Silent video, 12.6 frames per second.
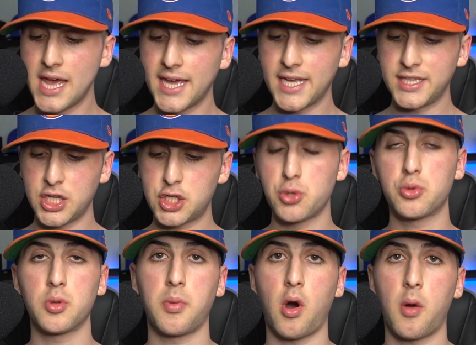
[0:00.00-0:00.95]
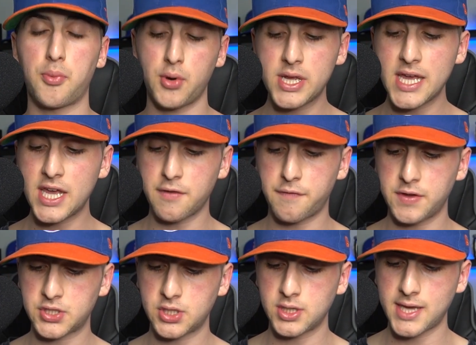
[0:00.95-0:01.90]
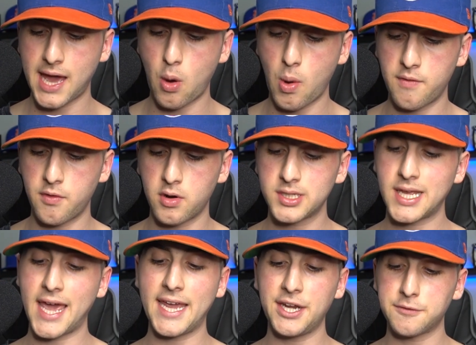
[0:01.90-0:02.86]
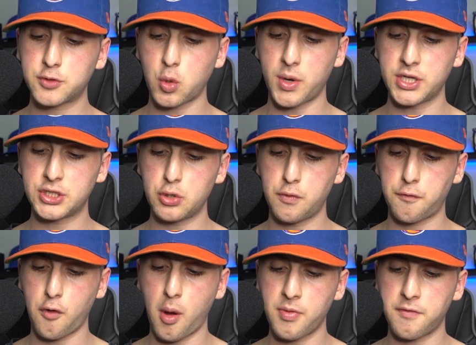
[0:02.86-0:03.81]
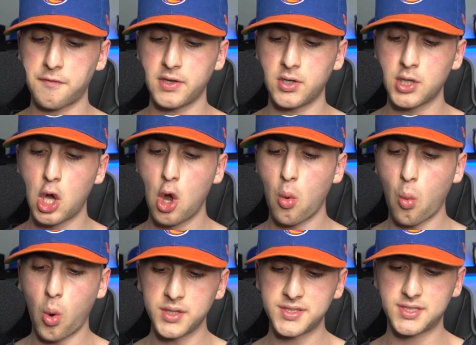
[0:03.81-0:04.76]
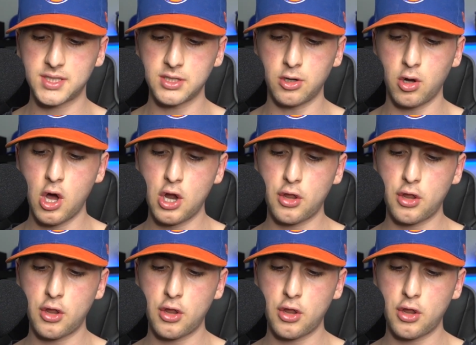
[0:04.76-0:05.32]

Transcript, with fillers: He did shoot the ball pretty inefficiently, however, 8 of 22 from the field, 1 steal,